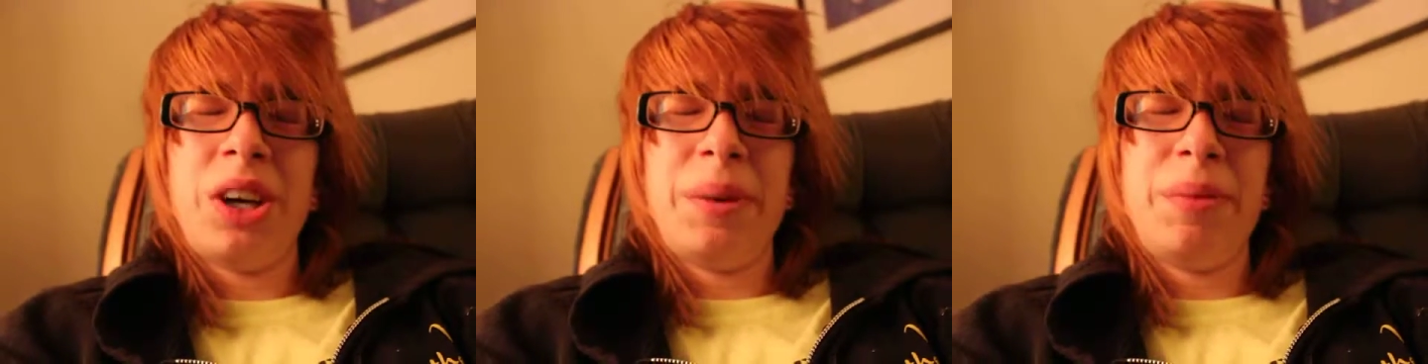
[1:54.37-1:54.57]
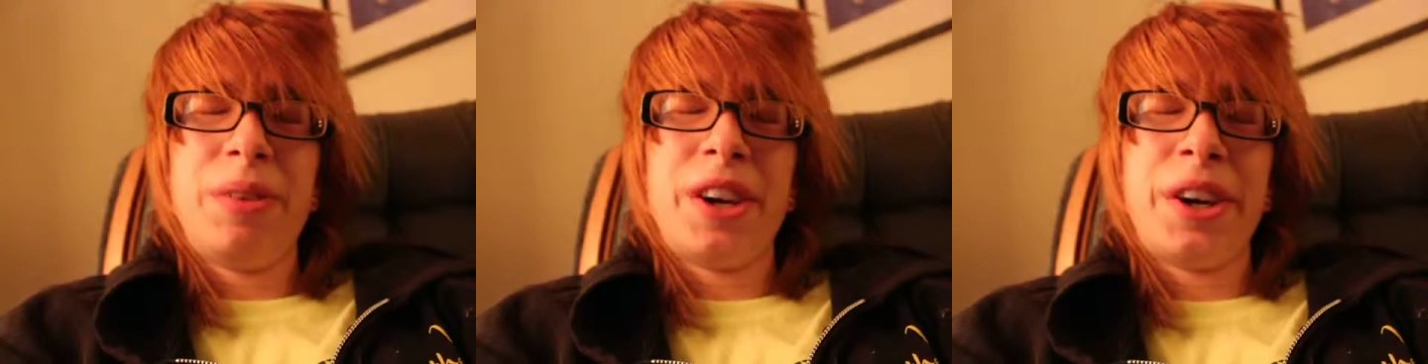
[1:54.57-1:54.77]

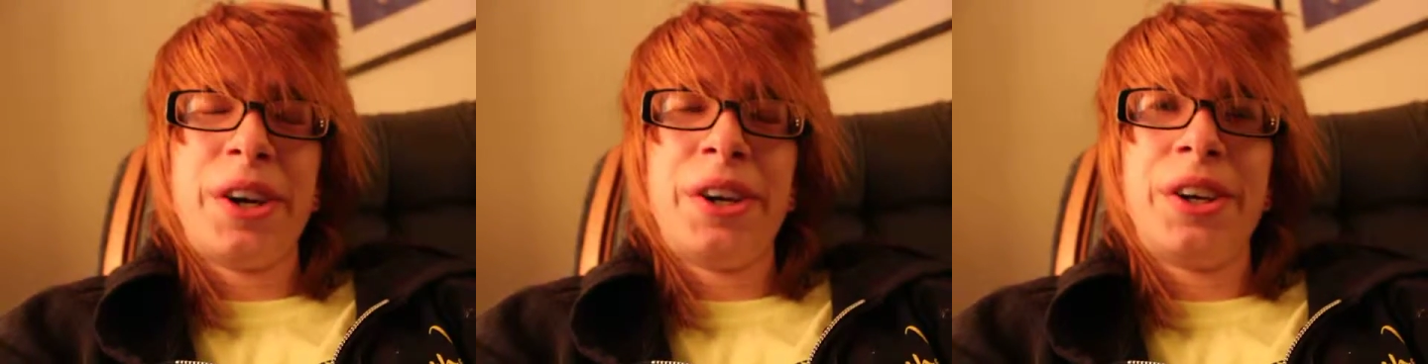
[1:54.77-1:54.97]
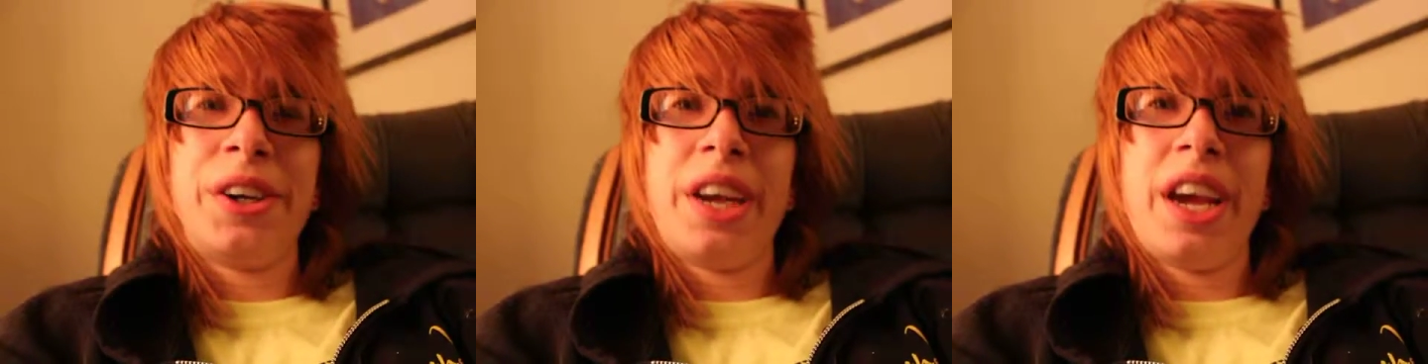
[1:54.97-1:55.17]
I'm
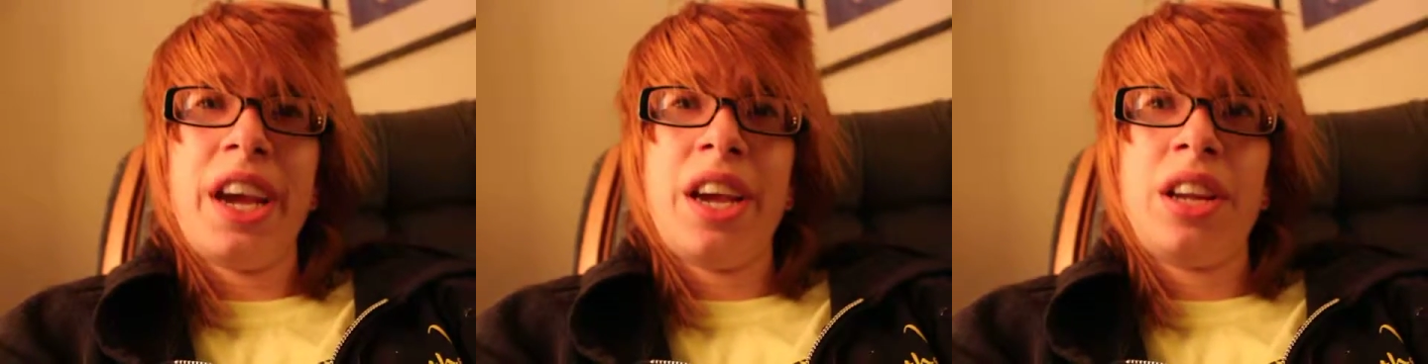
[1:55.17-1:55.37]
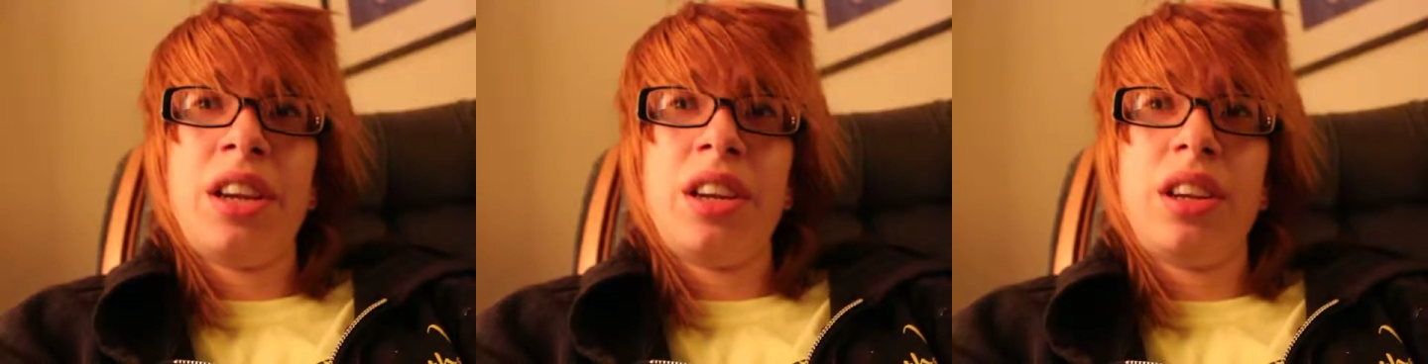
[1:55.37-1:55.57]
tired,
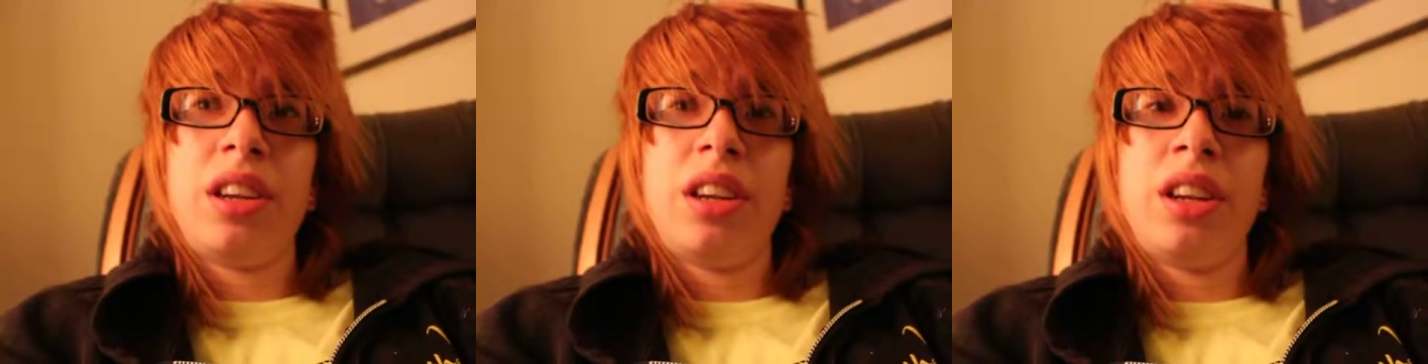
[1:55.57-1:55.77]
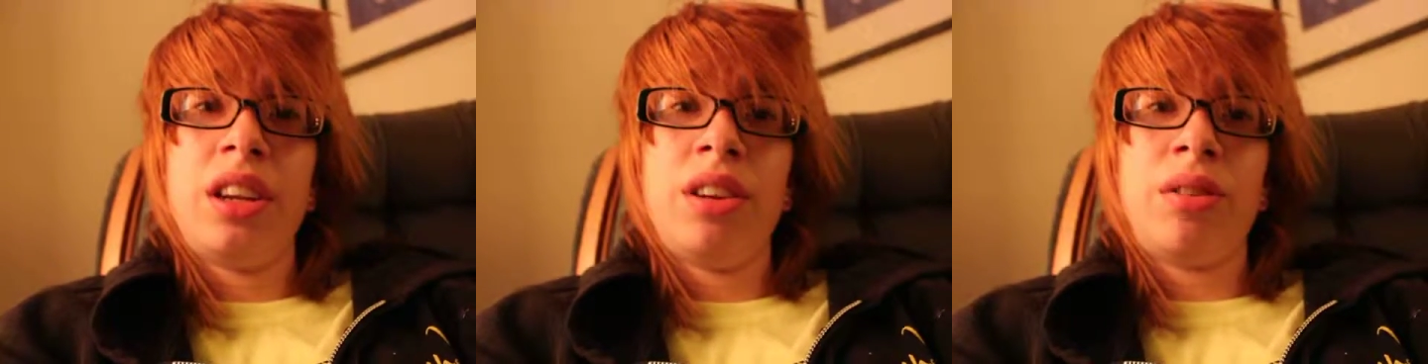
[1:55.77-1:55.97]
and
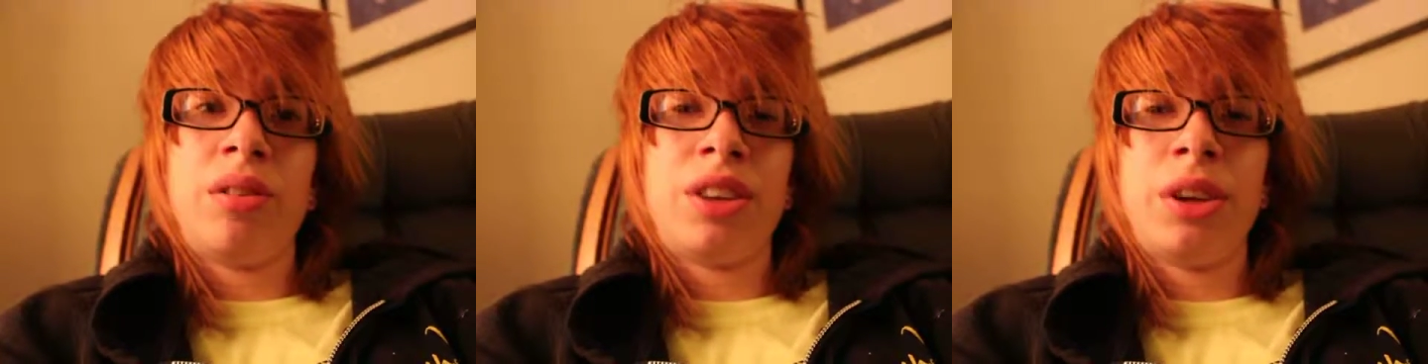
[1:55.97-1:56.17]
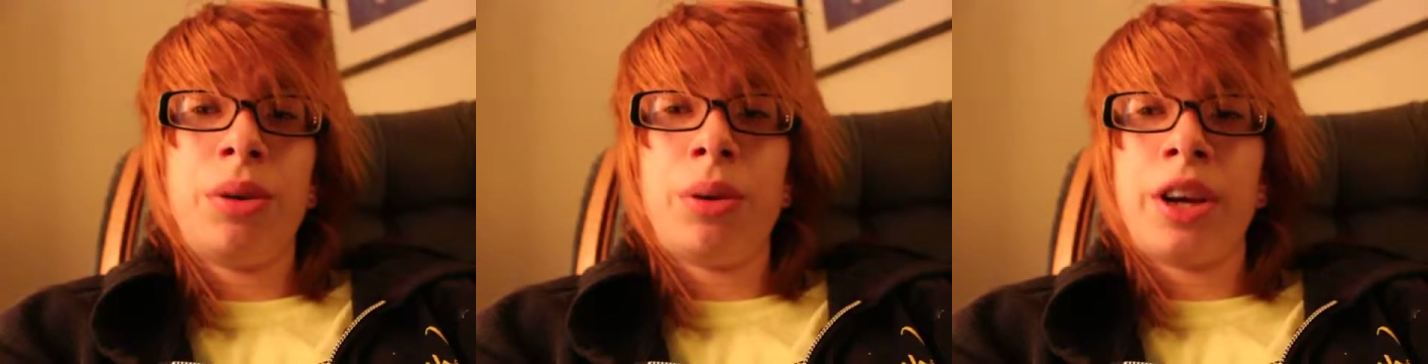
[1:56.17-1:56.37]
it didn't
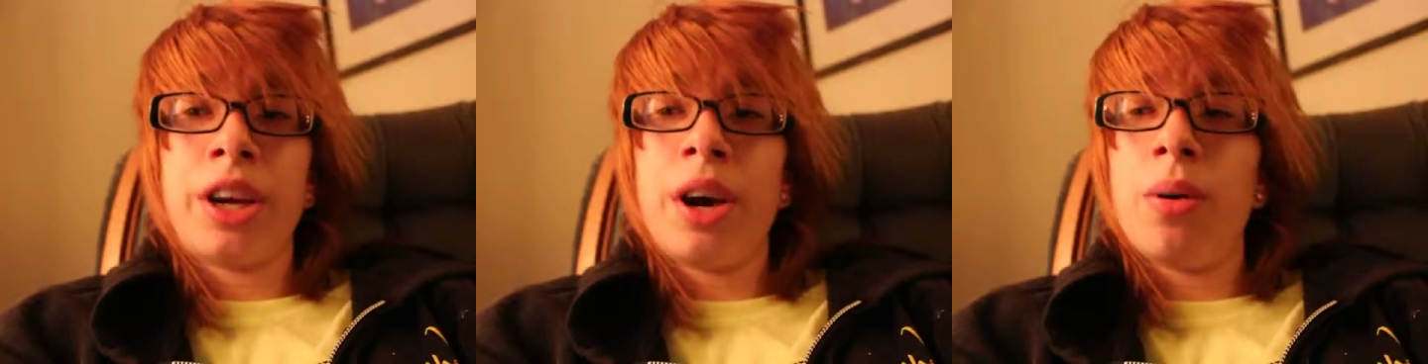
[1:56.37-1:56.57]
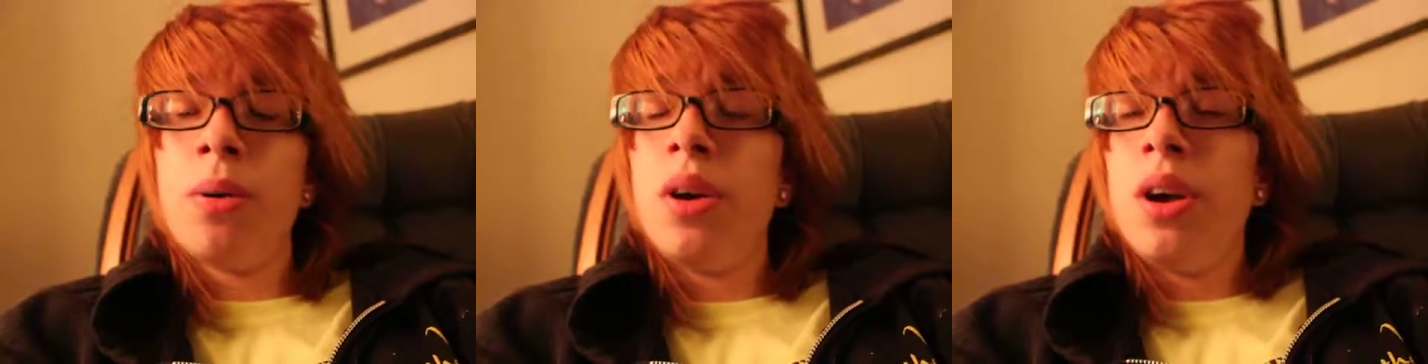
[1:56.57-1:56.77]
really work
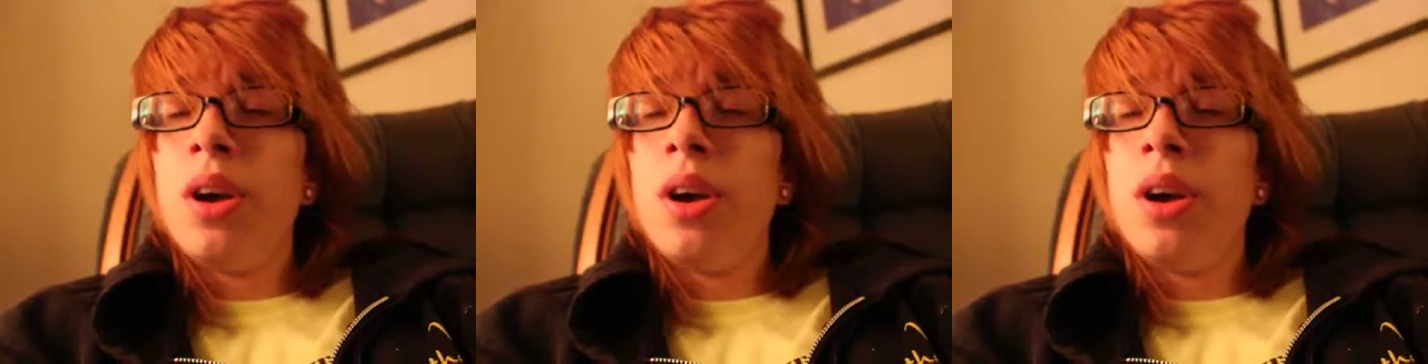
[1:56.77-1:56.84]
out.